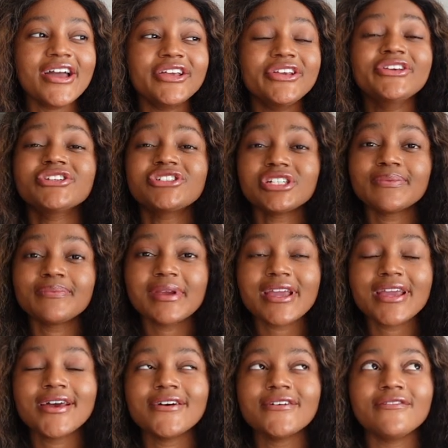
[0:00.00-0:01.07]
you should
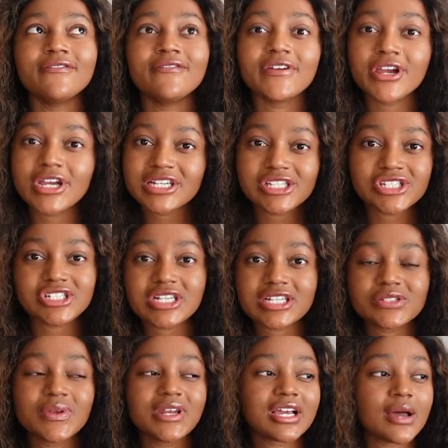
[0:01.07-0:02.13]
be very
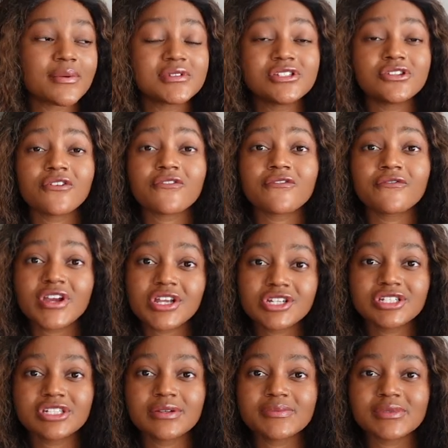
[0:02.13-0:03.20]
strict when it comes to your
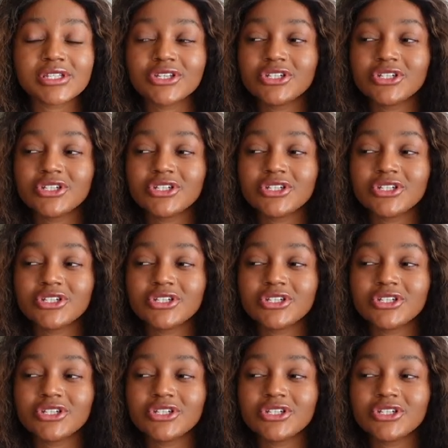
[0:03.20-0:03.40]
friendships.